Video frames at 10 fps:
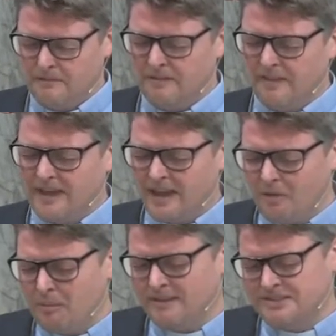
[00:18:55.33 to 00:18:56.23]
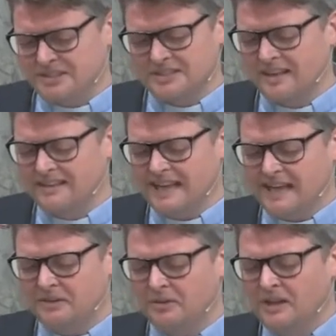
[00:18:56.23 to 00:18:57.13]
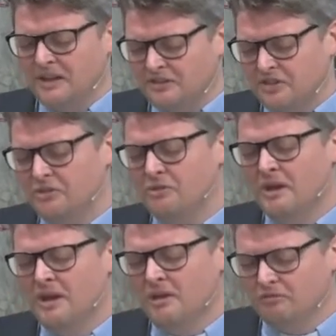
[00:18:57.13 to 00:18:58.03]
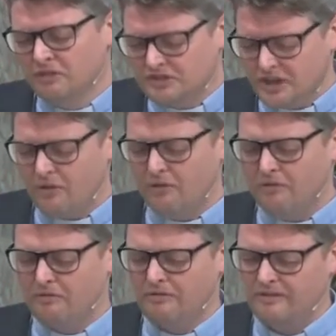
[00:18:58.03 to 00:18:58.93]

Father, help us, just like Daniel, to resolve